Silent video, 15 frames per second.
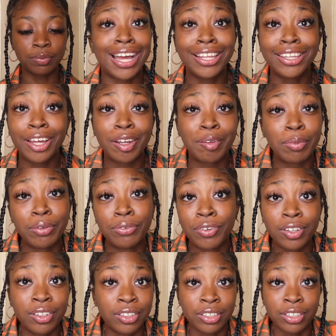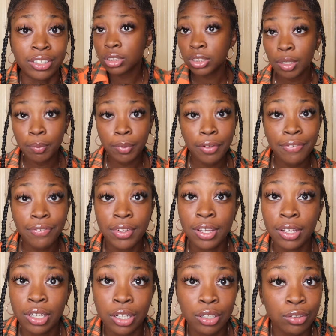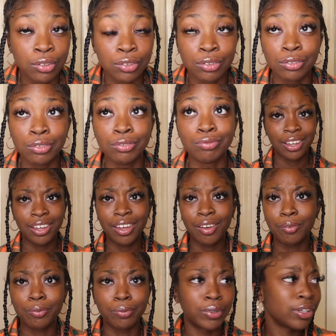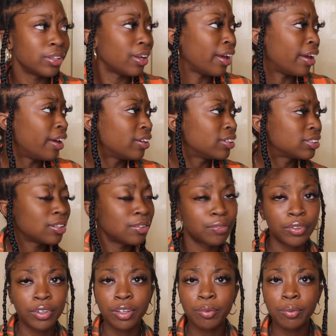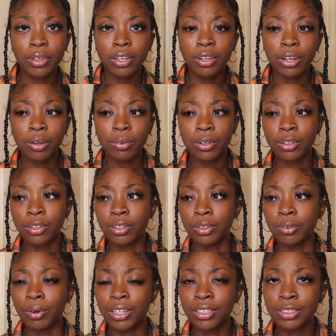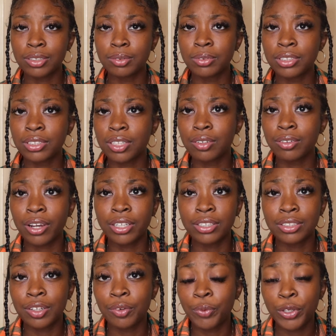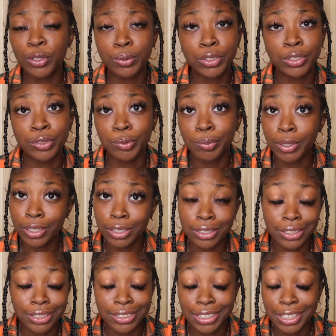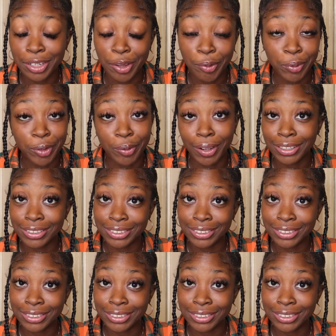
I thought it'd be fun. Something little fun to do. Had something for him when he grow up. Watch some stuff, crazy stuff we used to do, because he know we crazy.